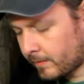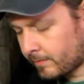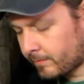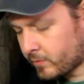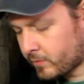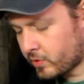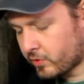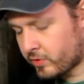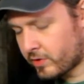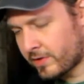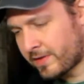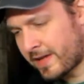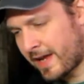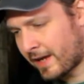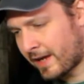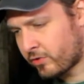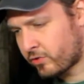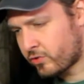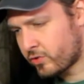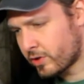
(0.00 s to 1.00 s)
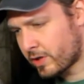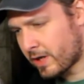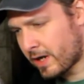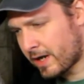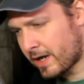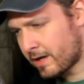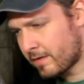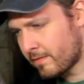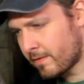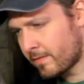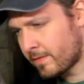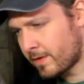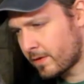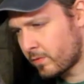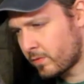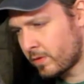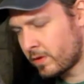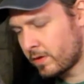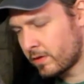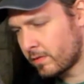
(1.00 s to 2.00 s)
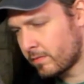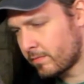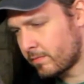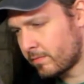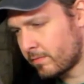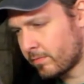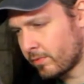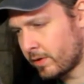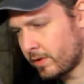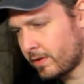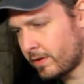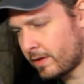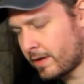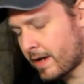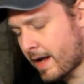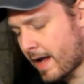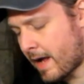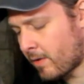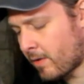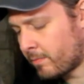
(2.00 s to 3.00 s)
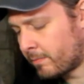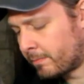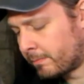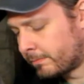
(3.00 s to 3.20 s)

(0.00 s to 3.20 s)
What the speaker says: Just the texture kind of it when you're breathing it out.